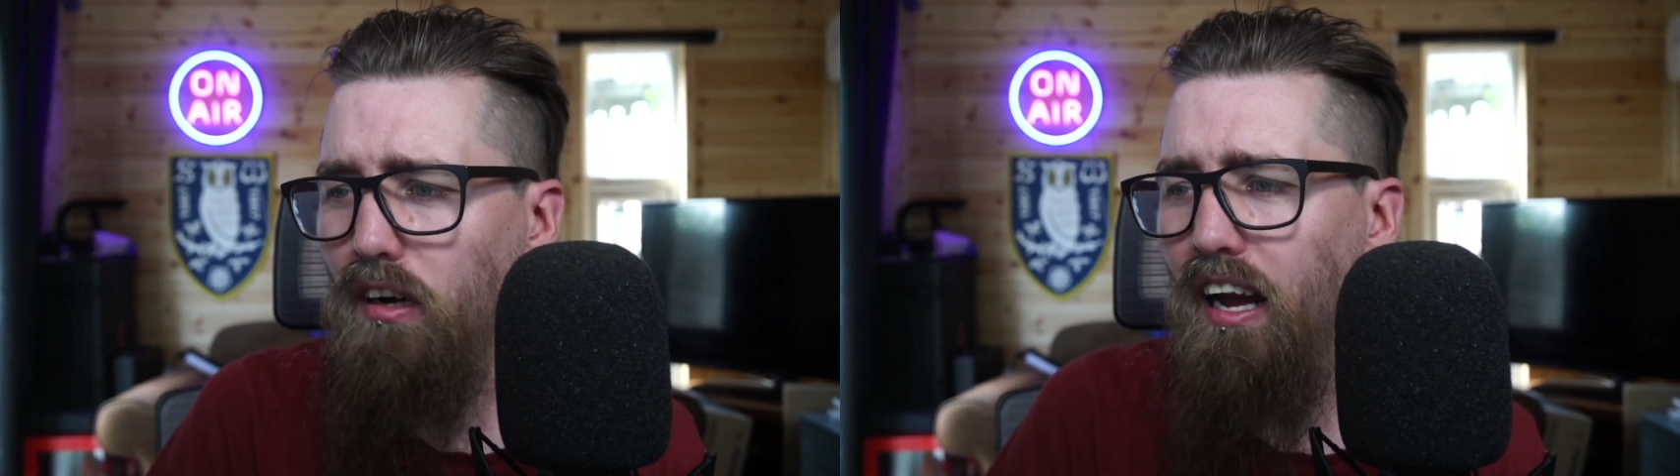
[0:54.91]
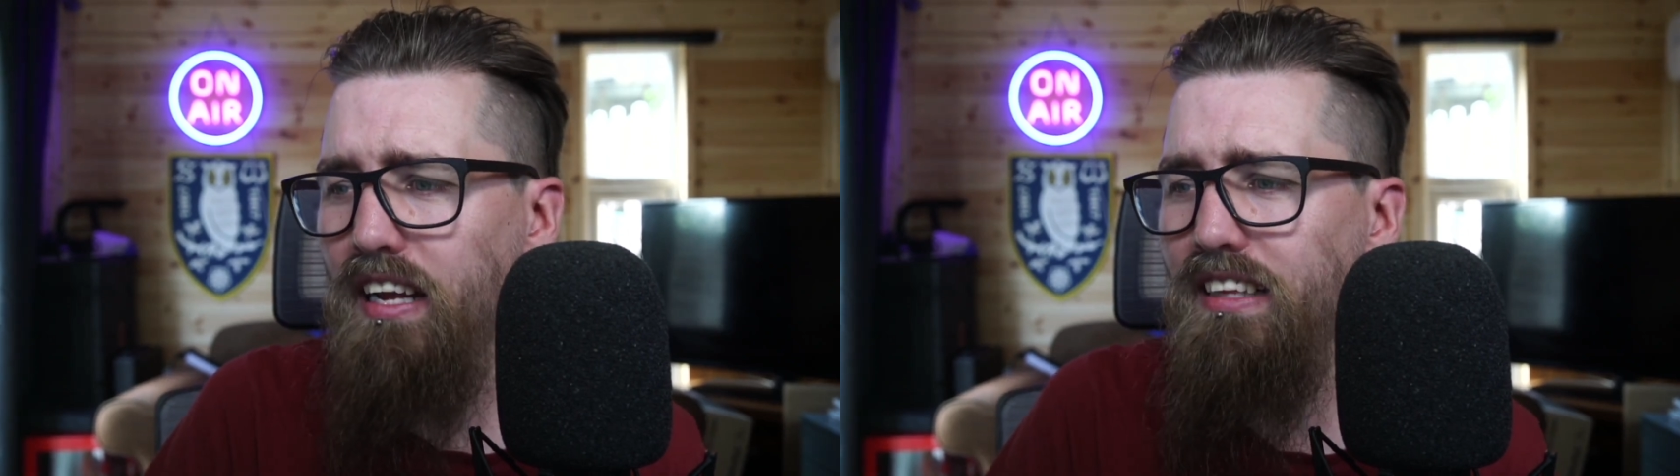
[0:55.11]

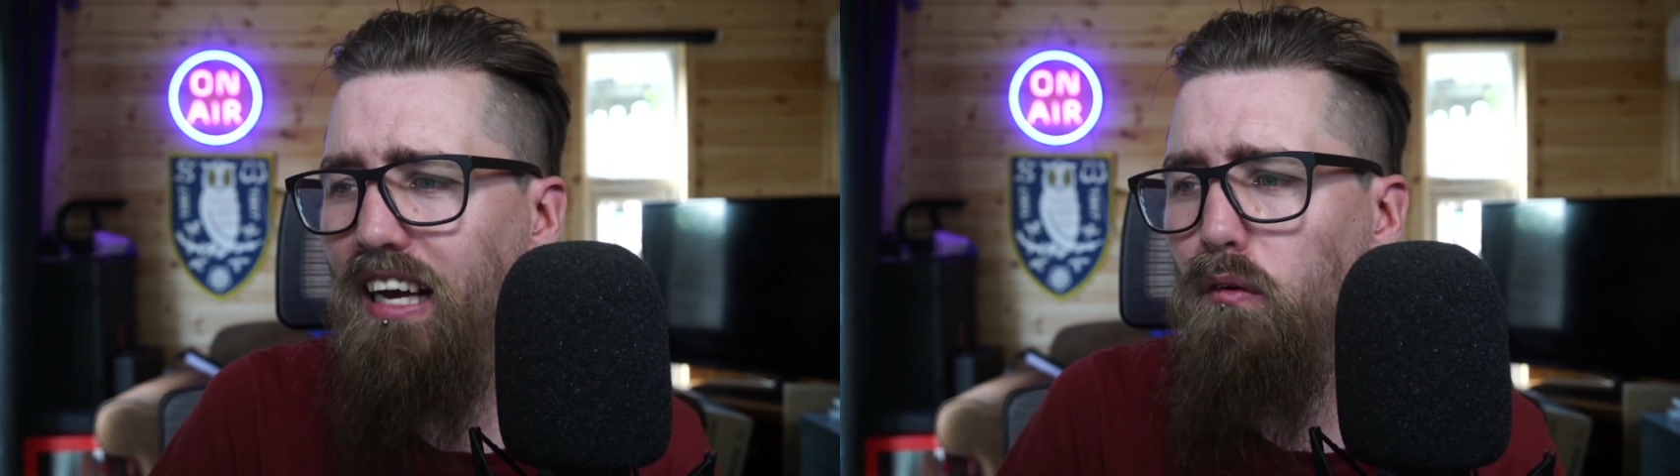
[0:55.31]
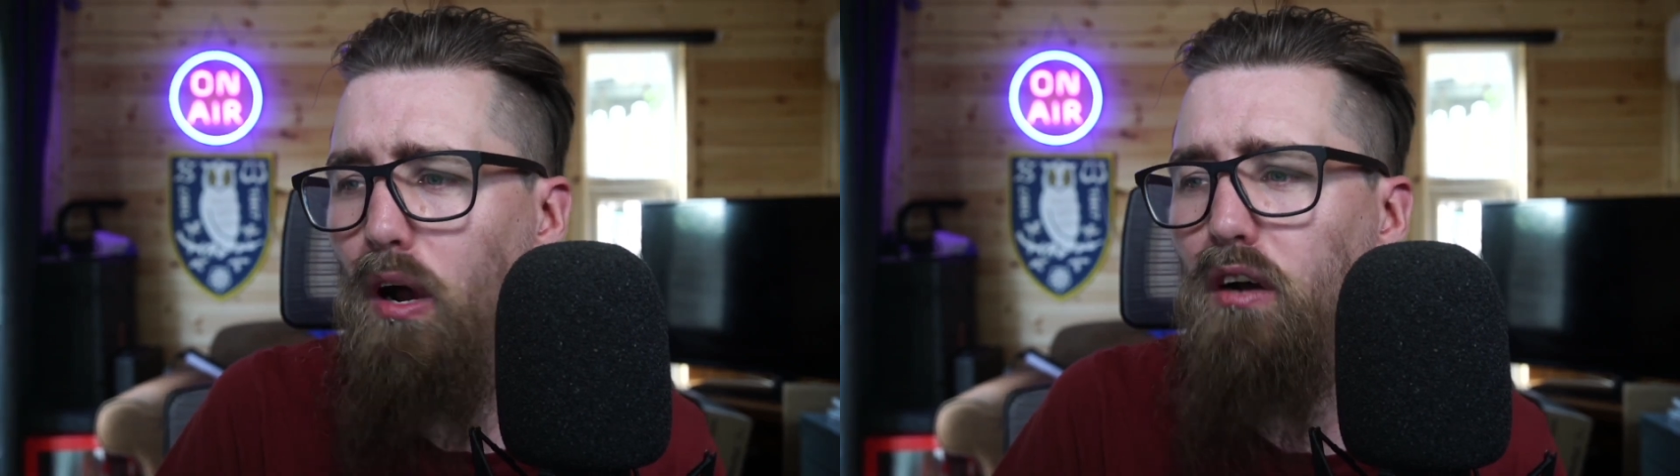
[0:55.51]
He's had
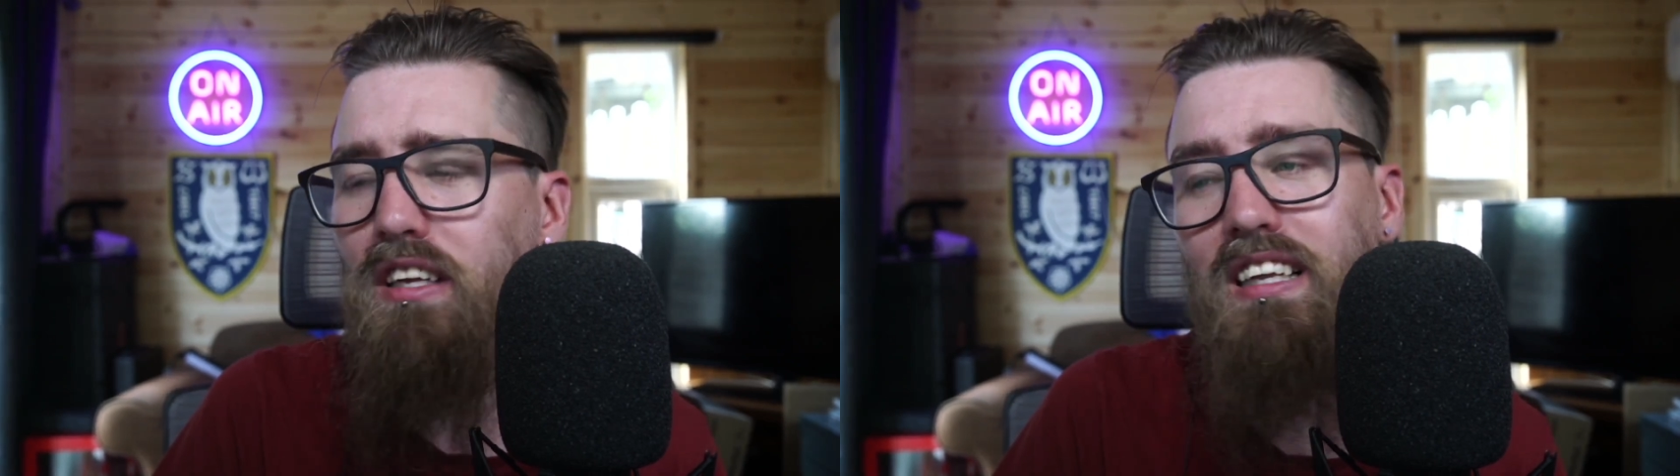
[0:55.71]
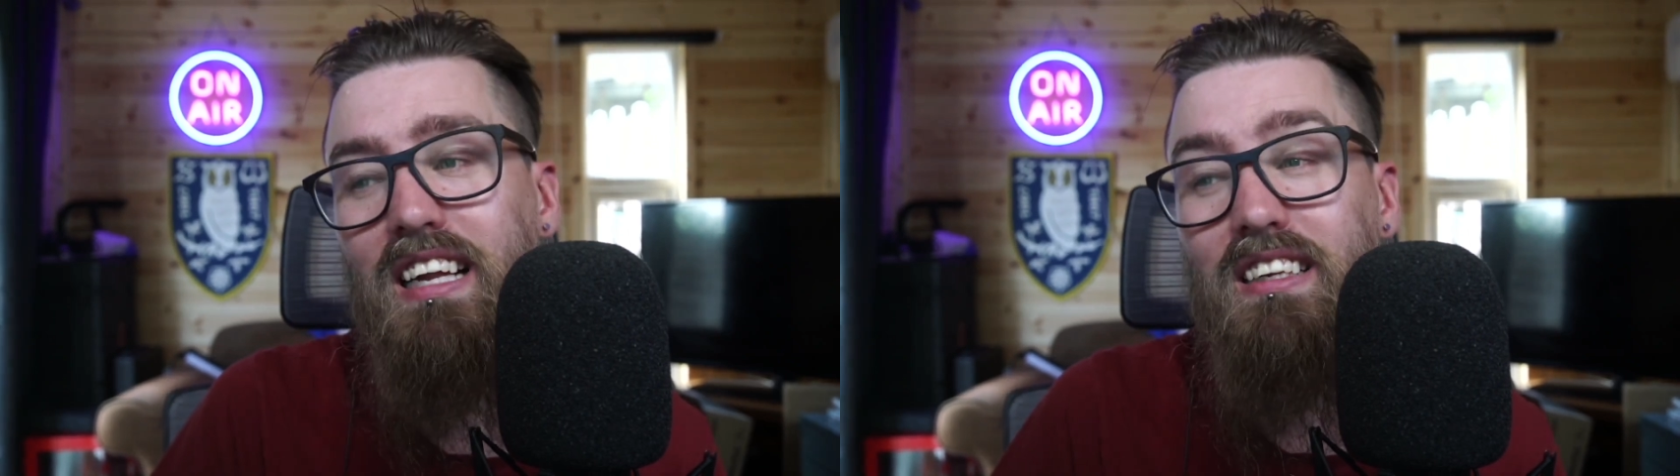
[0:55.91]
a Welsh
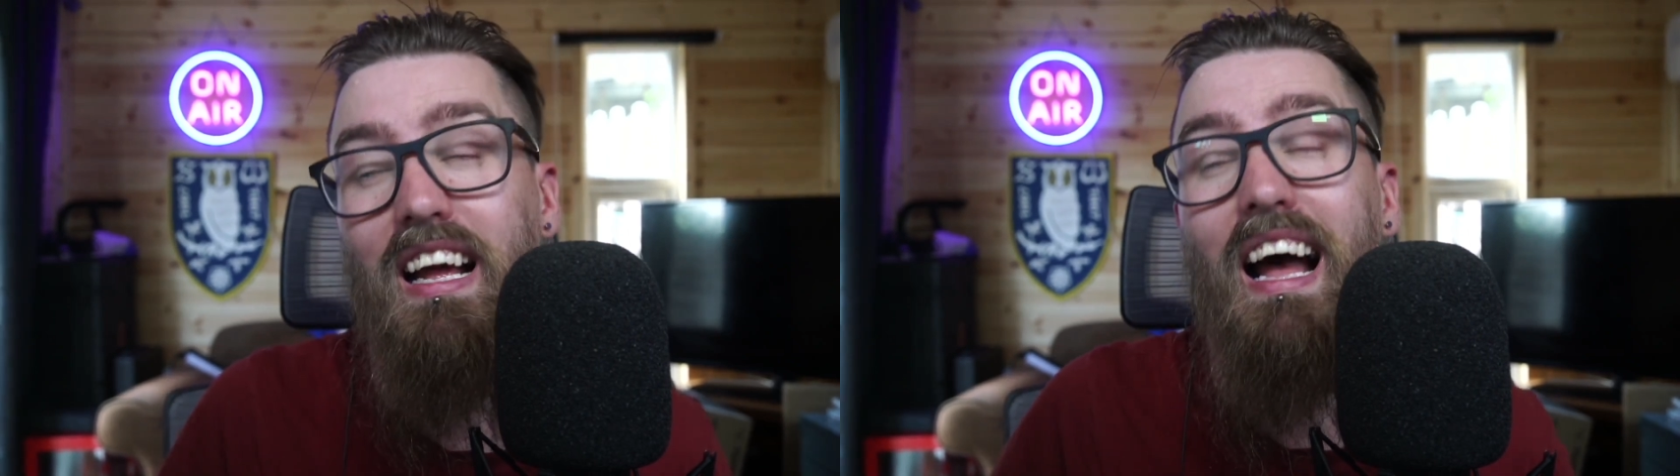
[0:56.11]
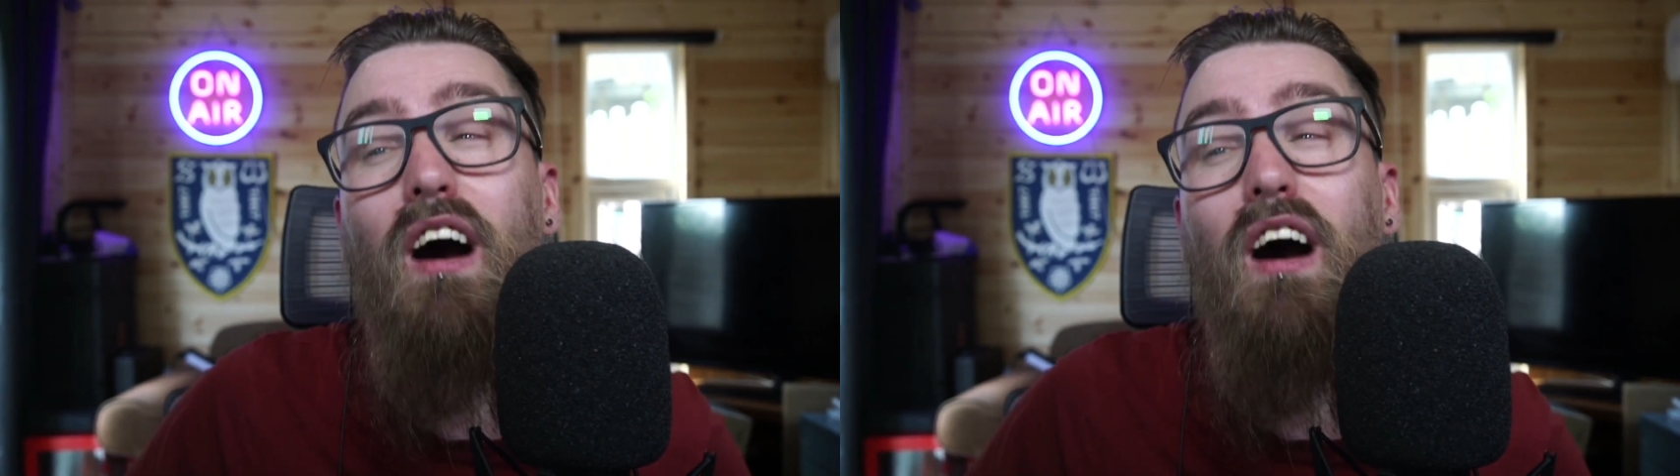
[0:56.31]
international at